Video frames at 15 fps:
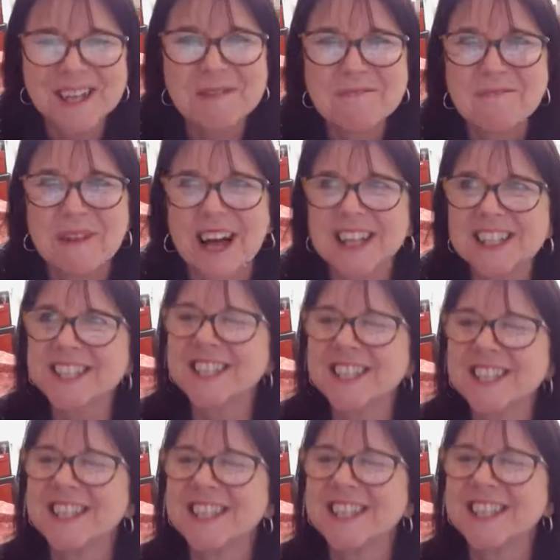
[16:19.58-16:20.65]
But
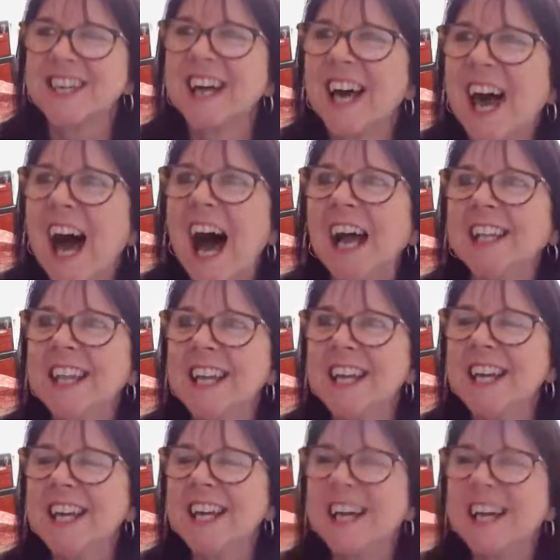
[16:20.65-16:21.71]
I
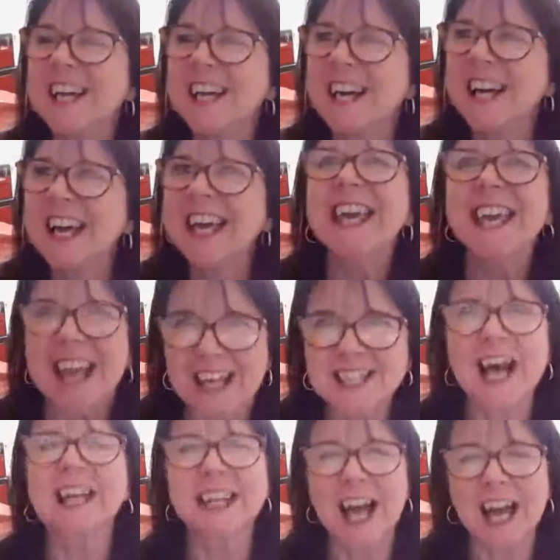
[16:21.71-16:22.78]
think, yes,
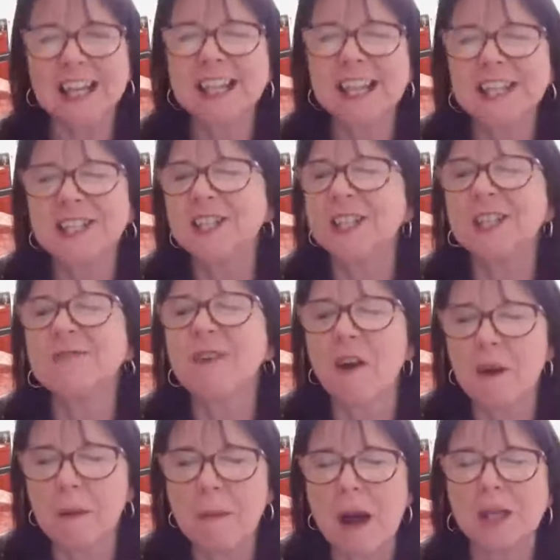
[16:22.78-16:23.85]
I think she's
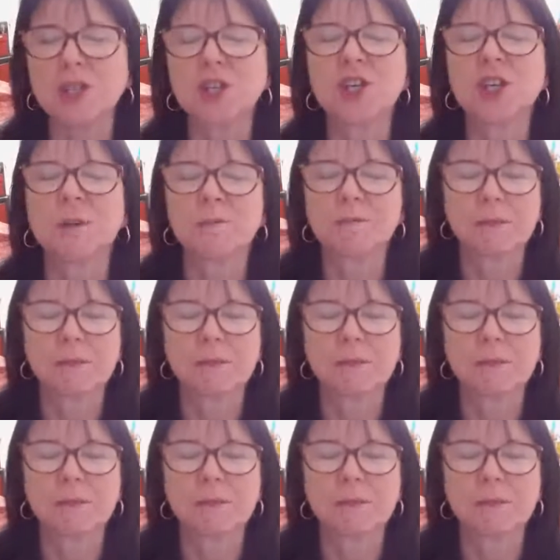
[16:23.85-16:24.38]
very much,